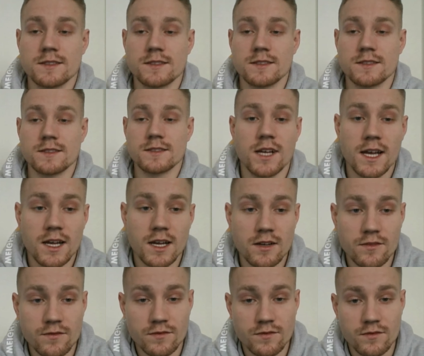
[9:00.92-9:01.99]
to
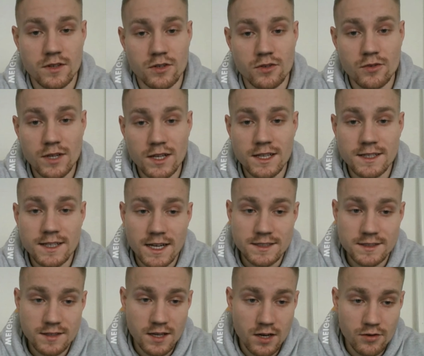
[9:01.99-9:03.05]
have a really
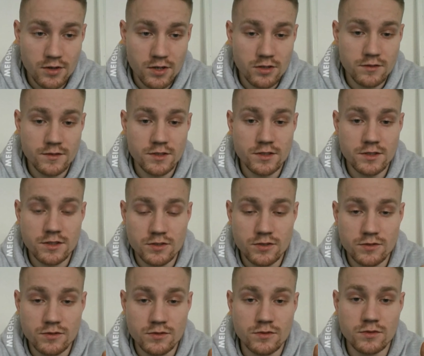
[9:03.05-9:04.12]
nice carryover
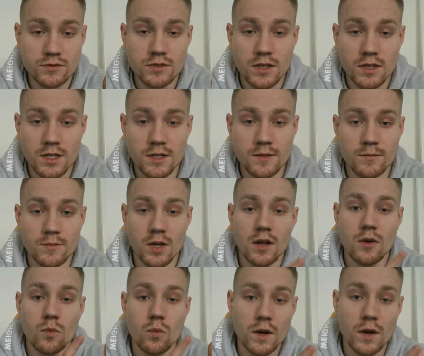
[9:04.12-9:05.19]
to
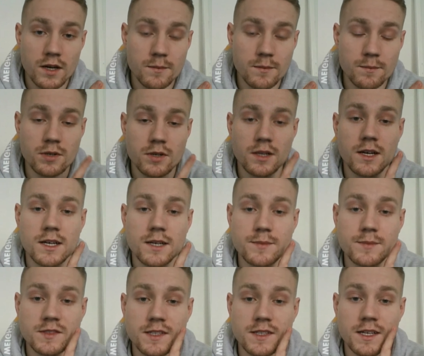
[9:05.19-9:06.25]
one-arm
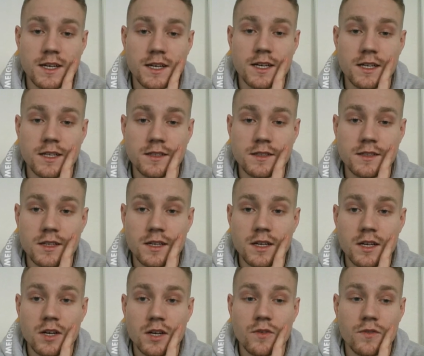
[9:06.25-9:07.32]
pull-ups and
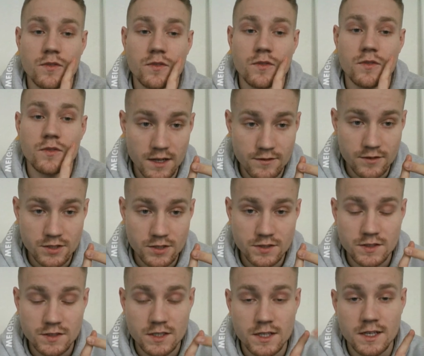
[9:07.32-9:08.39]
front
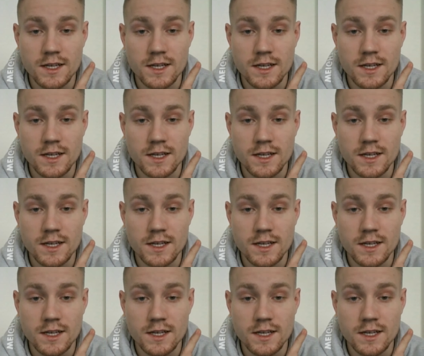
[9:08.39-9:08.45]
levers.